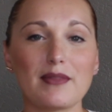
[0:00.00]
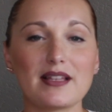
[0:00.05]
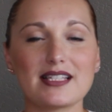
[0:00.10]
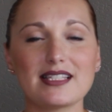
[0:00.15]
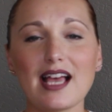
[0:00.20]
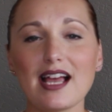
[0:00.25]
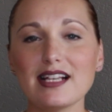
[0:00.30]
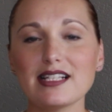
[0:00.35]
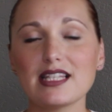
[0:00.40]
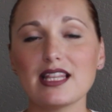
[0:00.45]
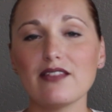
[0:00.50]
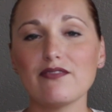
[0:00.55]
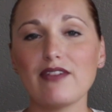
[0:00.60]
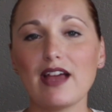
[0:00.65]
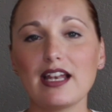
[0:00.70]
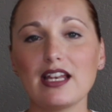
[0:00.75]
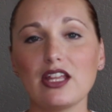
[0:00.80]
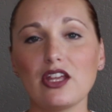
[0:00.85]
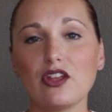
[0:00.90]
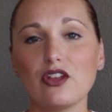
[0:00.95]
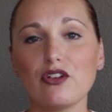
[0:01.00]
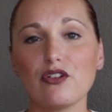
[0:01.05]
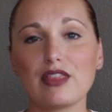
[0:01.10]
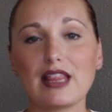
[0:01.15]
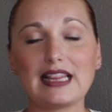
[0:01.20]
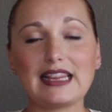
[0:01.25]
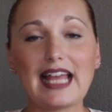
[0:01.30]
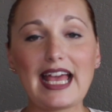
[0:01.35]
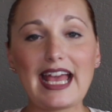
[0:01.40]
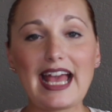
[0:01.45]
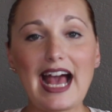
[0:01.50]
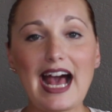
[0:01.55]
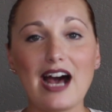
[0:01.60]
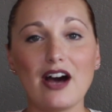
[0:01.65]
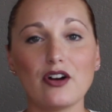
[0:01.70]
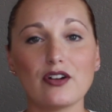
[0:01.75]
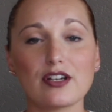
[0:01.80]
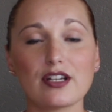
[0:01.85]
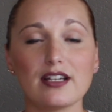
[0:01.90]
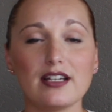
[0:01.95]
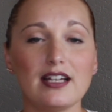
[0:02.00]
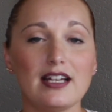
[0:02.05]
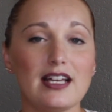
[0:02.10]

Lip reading: the size of the venue, the layout,